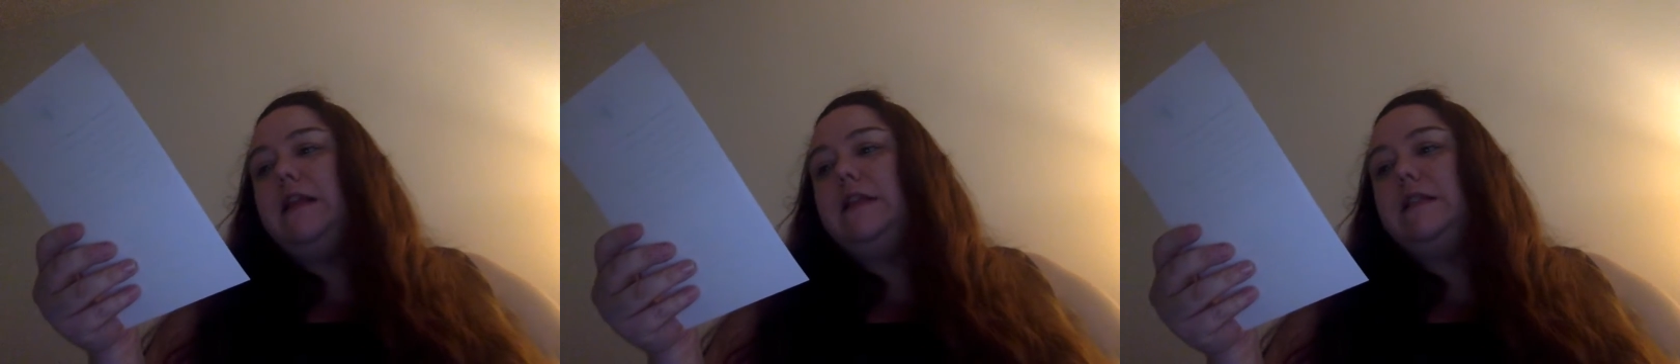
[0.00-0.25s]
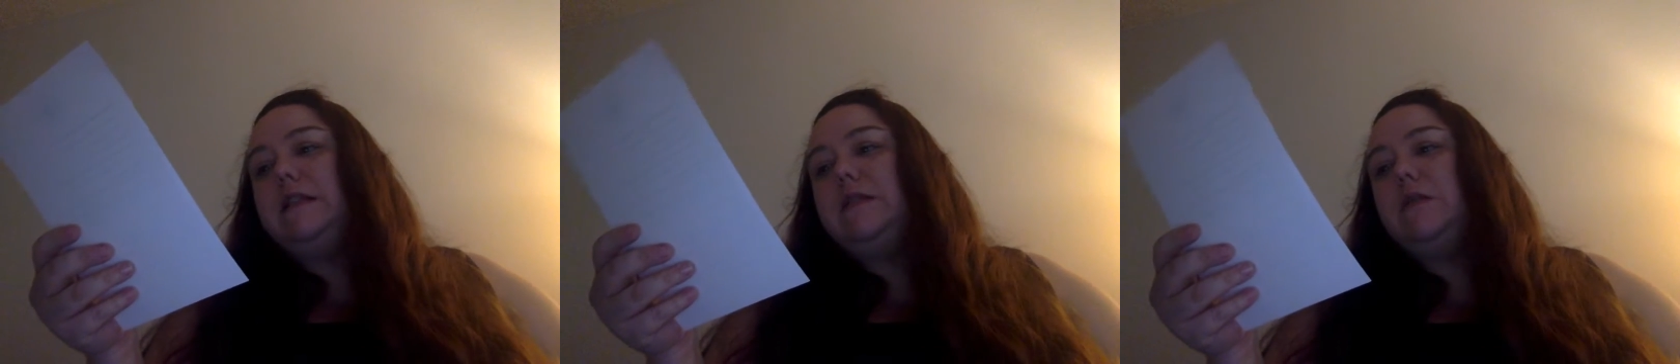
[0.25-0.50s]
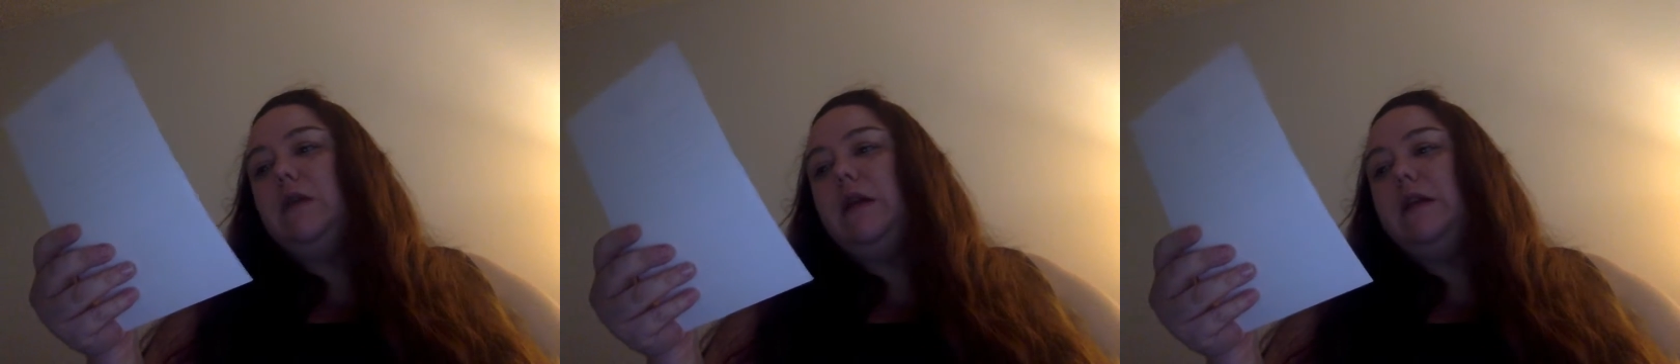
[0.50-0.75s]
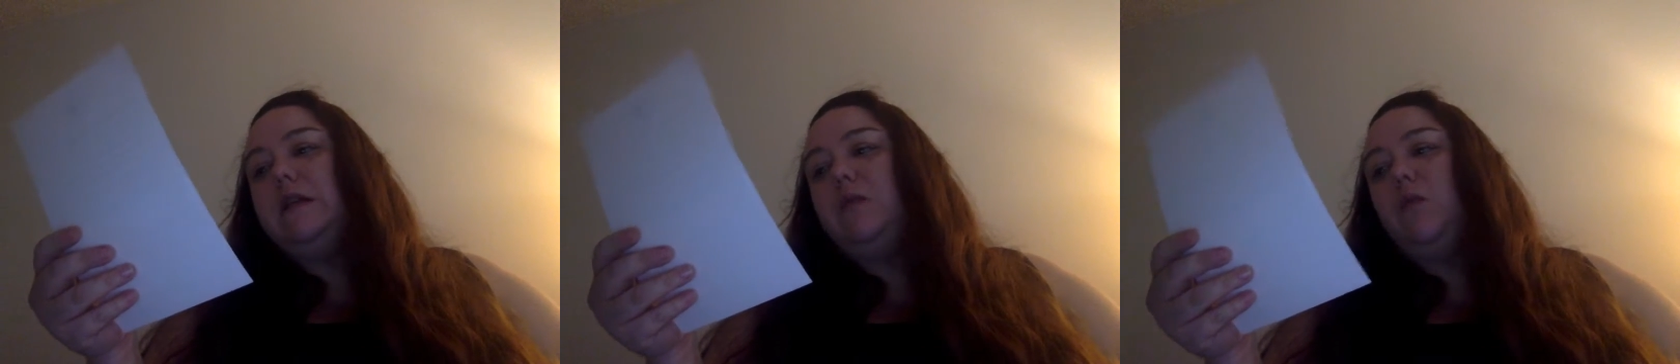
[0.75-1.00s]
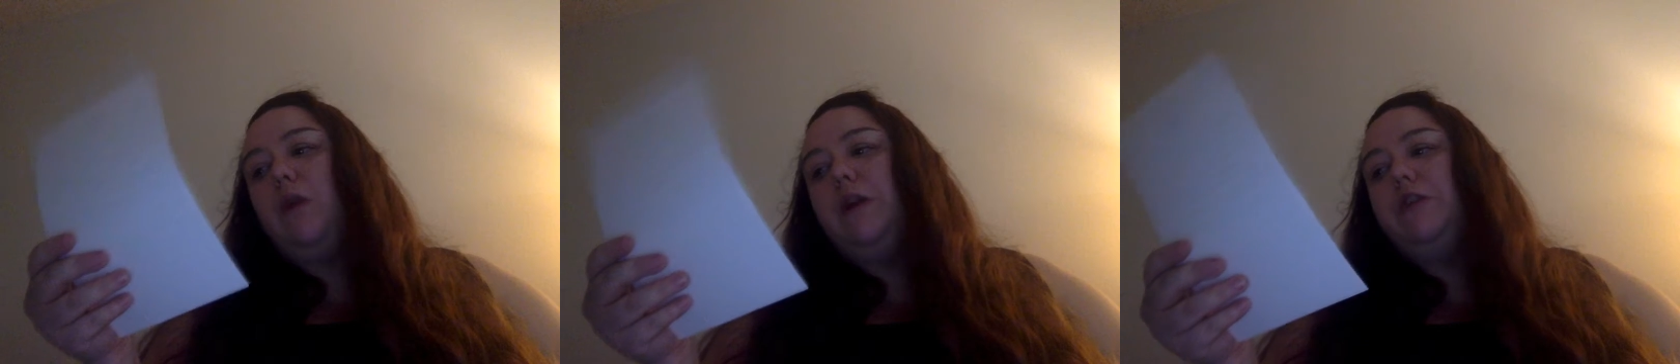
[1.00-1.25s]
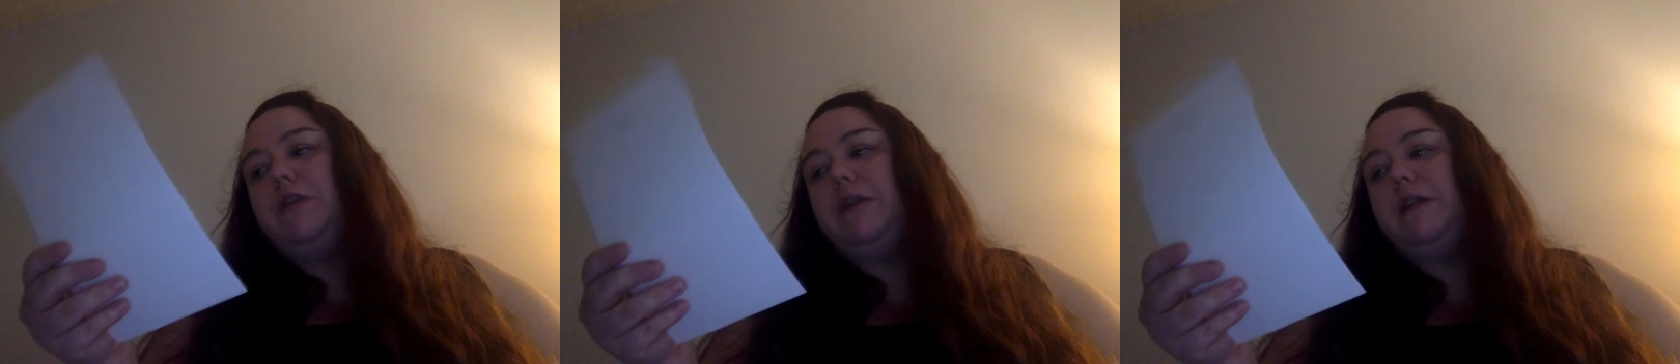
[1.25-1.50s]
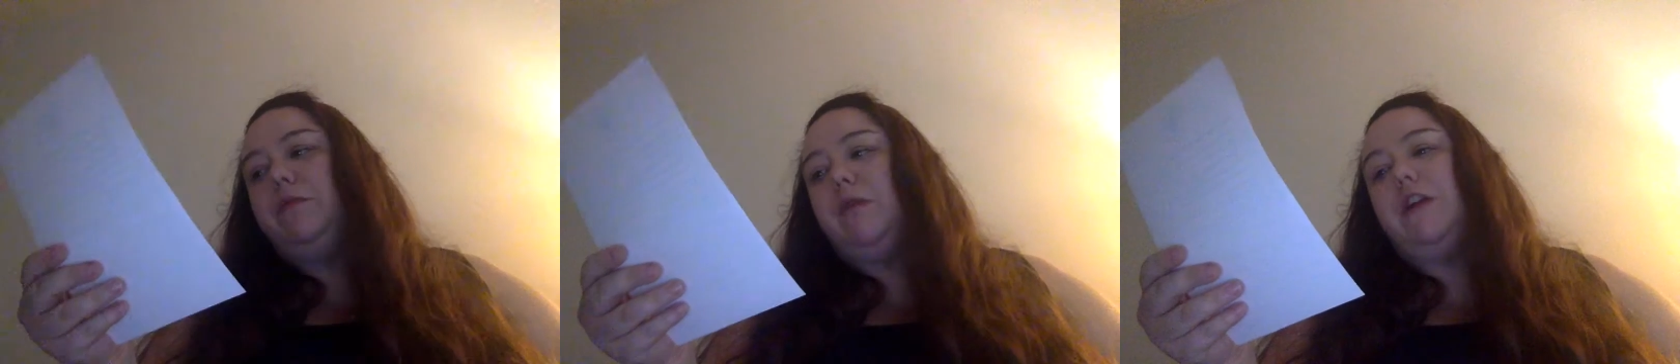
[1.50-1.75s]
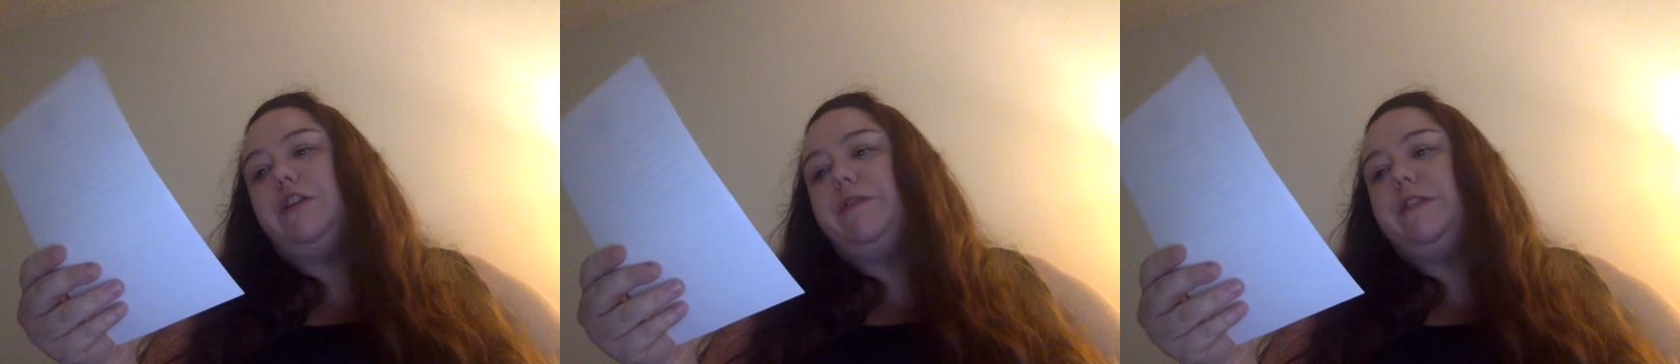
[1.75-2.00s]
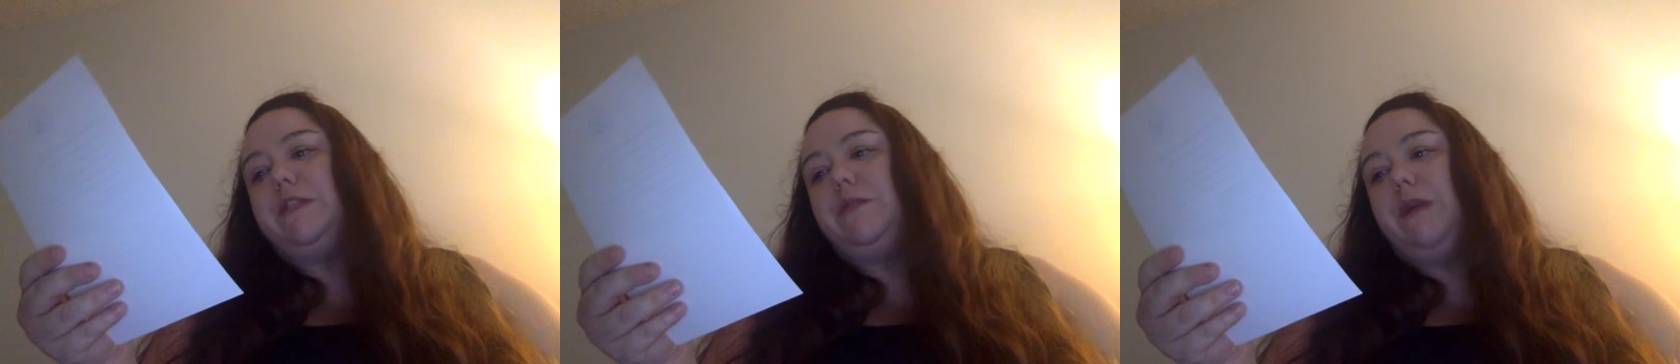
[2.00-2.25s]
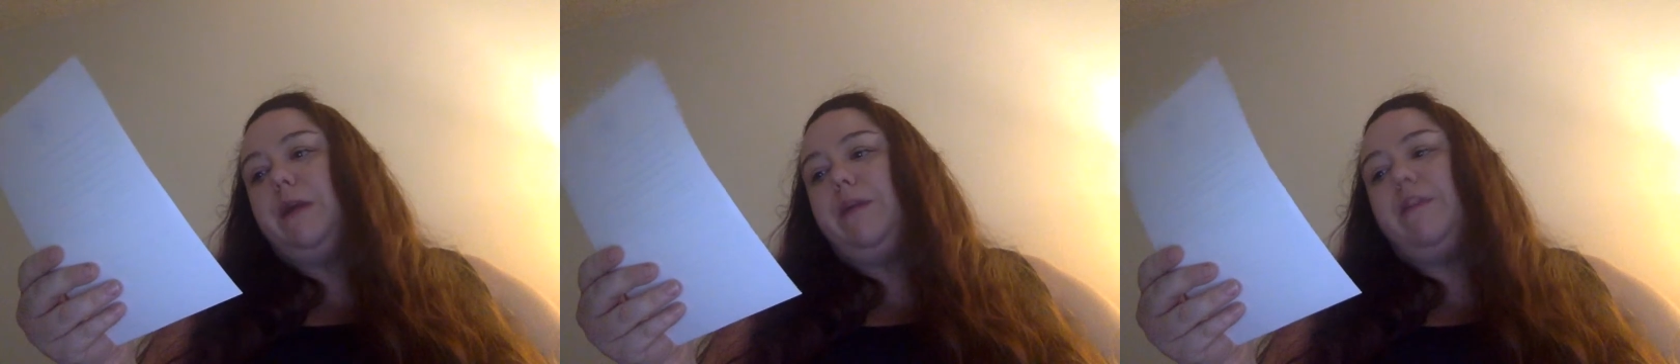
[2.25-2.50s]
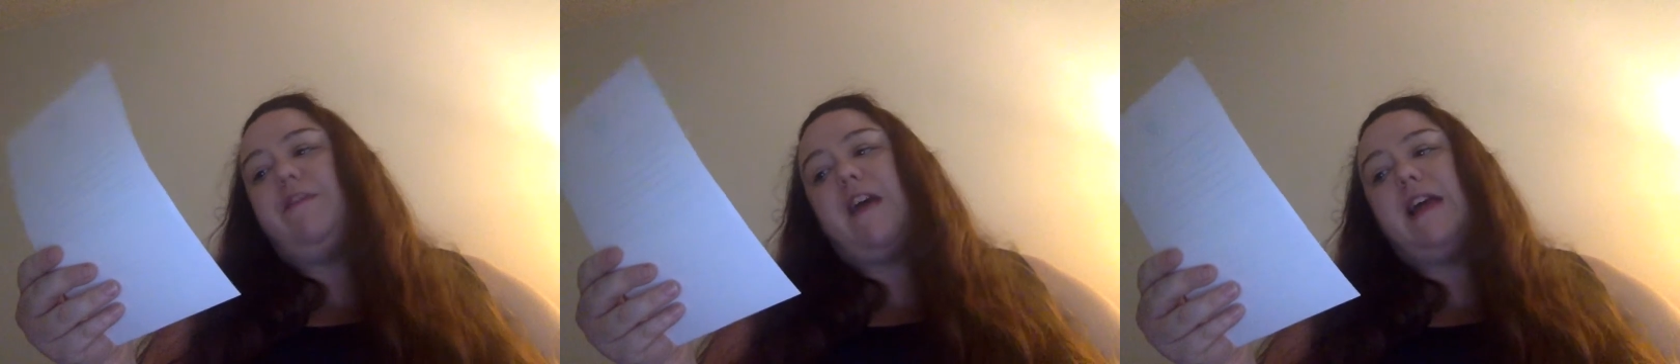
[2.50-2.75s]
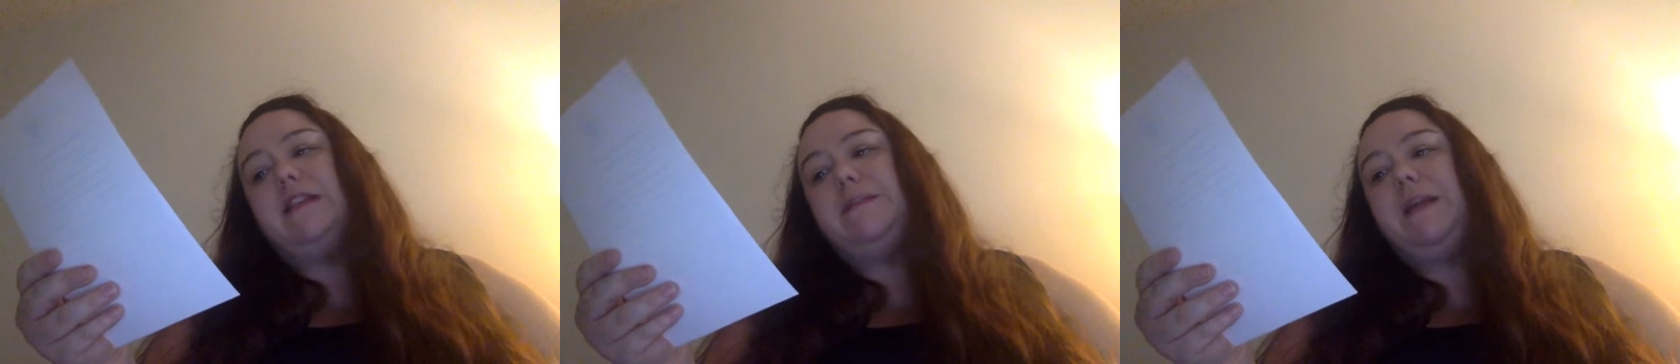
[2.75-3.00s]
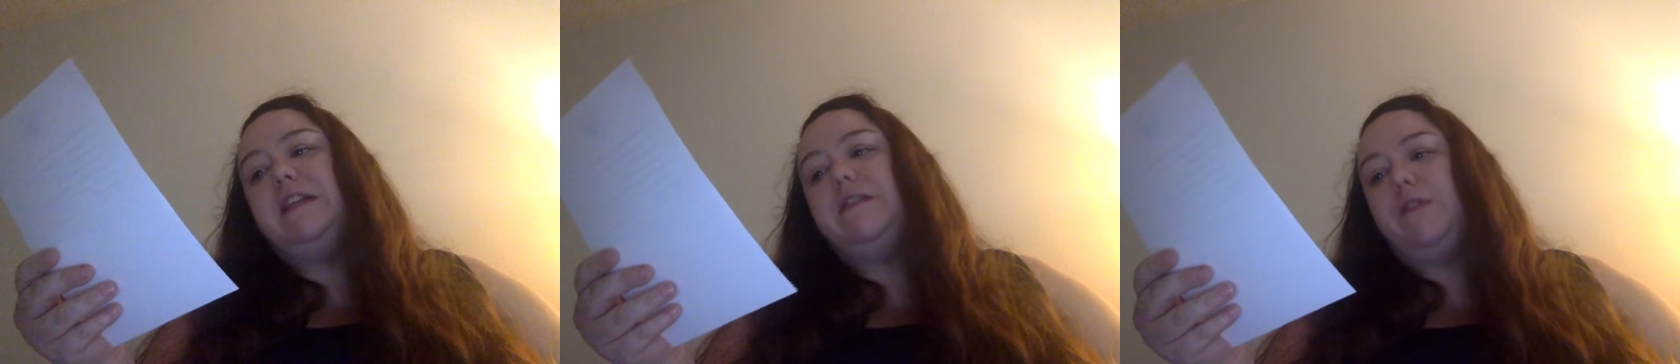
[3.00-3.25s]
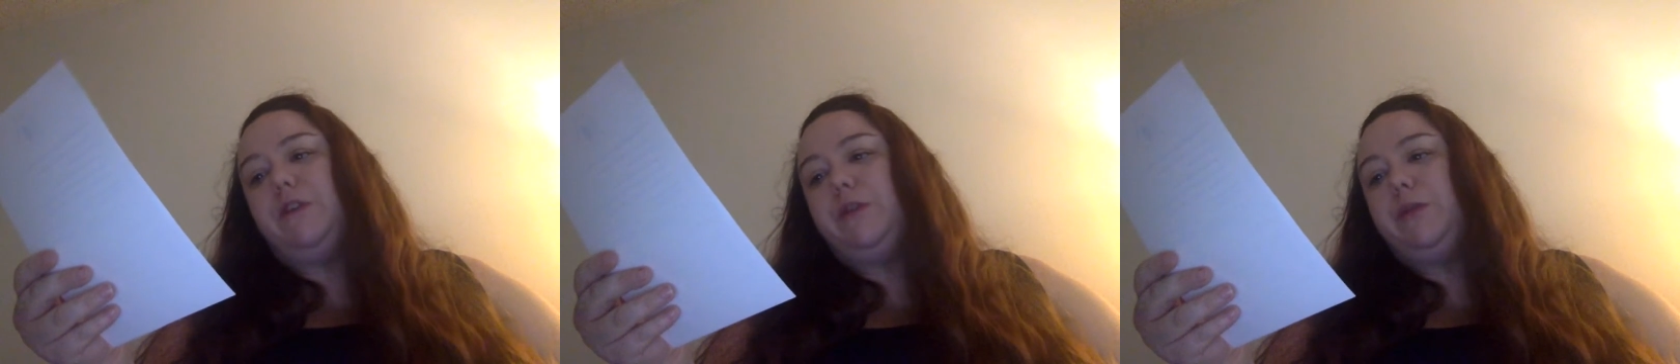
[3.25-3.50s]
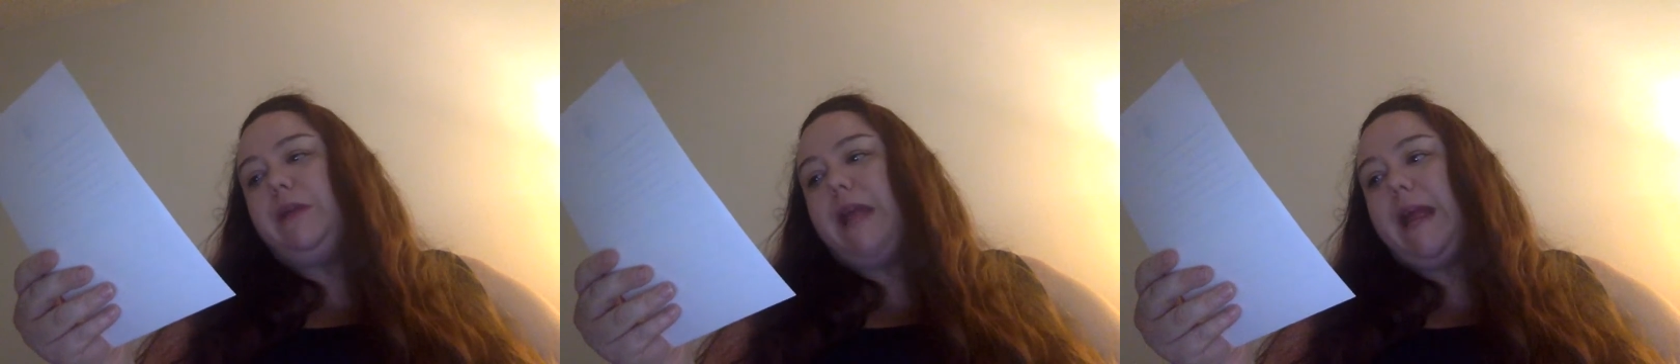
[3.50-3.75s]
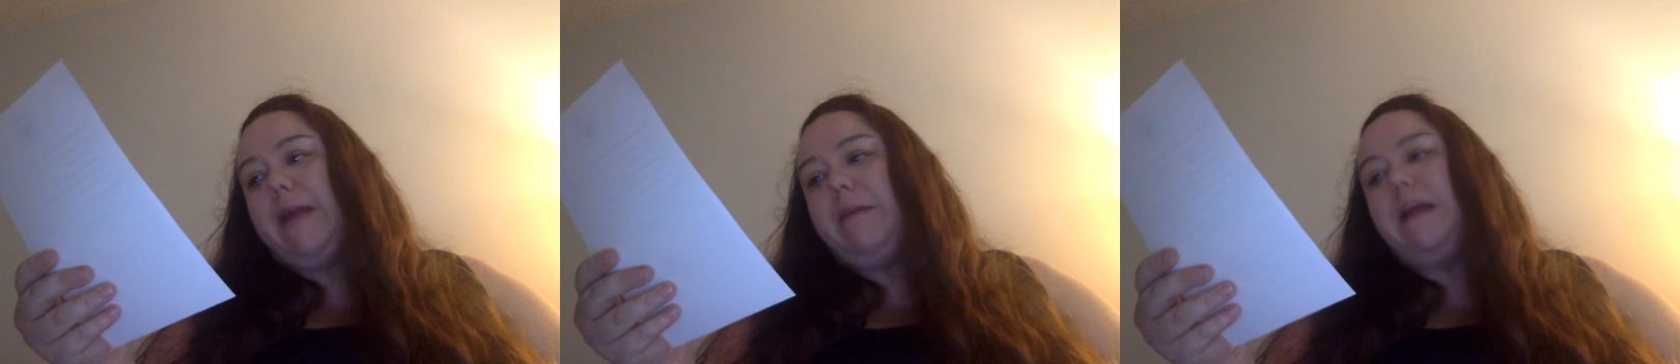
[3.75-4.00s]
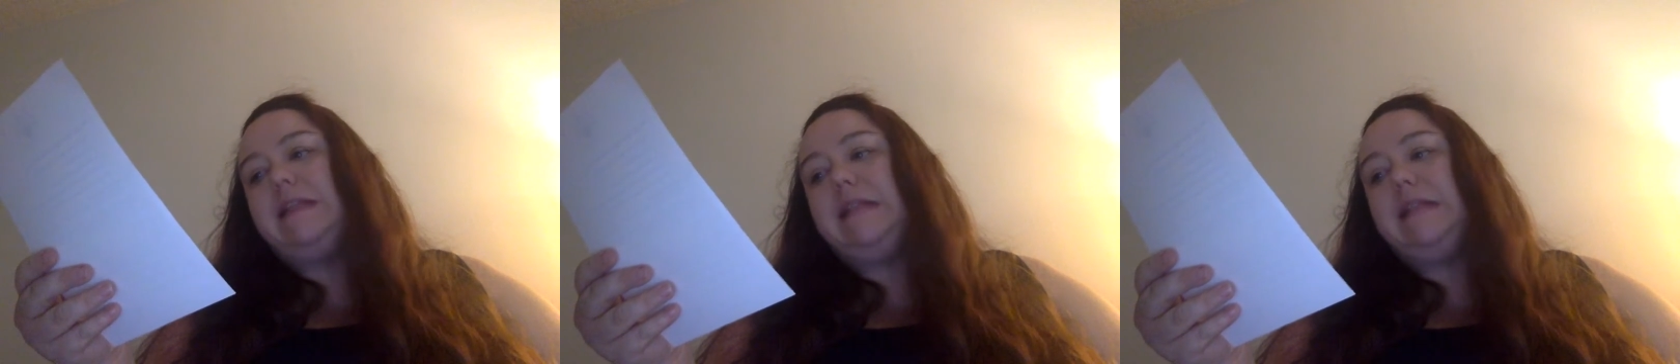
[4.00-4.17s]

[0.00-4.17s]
this is one adrenaline rush of a story with a fast paced virtual game,